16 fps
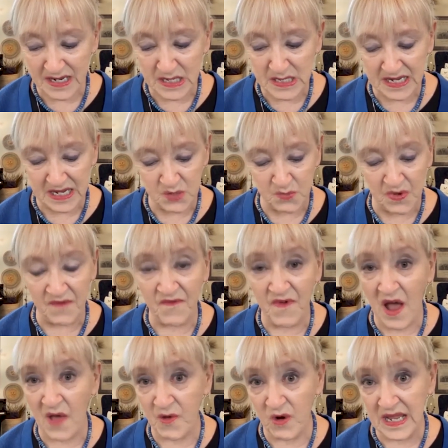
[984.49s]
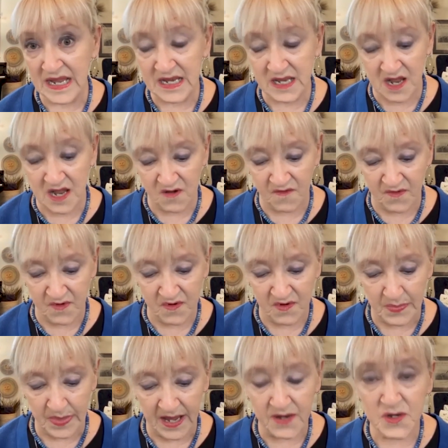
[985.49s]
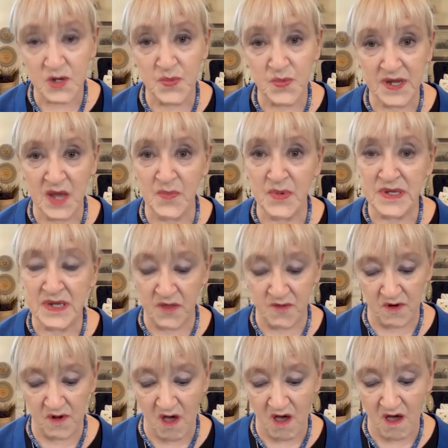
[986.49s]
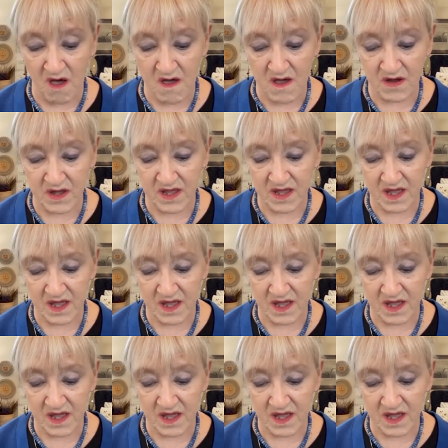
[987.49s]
since when Father leaned over to pick up another log,